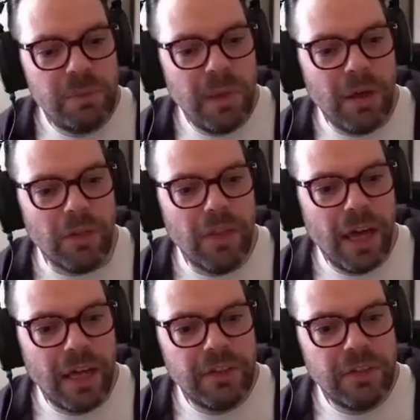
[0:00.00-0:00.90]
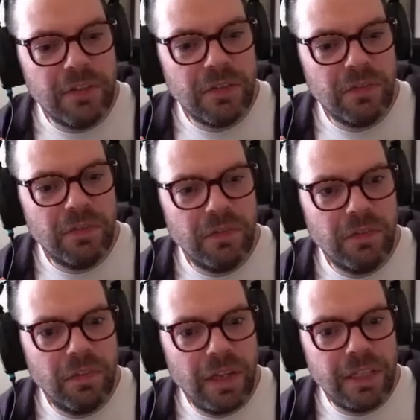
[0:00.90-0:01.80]
Belle. That's
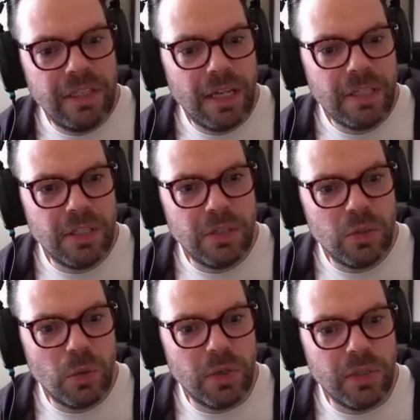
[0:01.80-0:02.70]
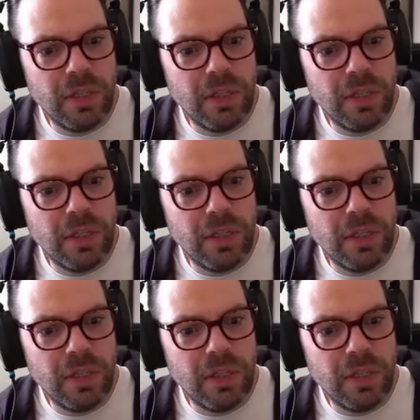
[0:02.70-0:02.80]
fantastic story.